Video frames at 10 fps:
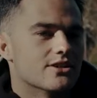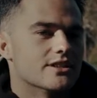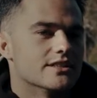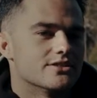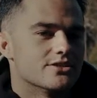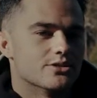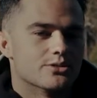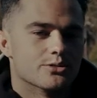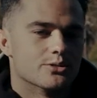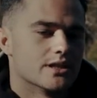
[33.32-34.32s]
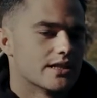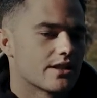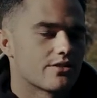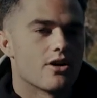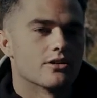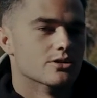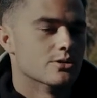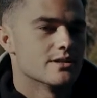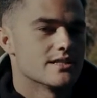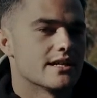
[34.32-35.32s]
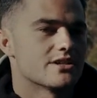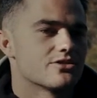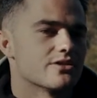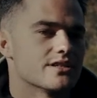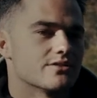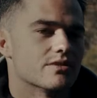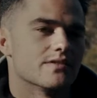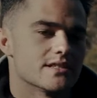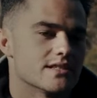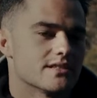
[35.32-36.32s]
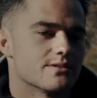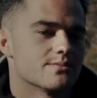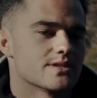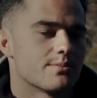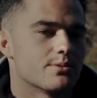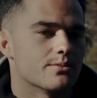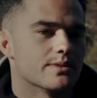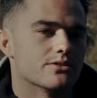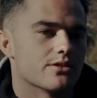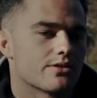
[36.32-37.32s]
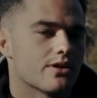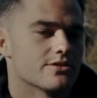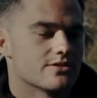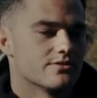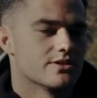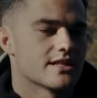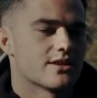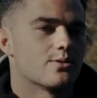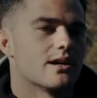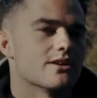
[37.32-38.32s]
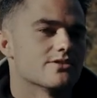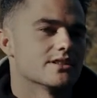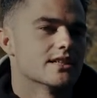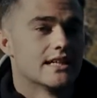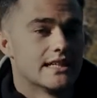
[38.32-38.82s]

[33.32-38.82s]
turned into throwing lures in estuaries and river systems up on the mid-north coast of New South Wales and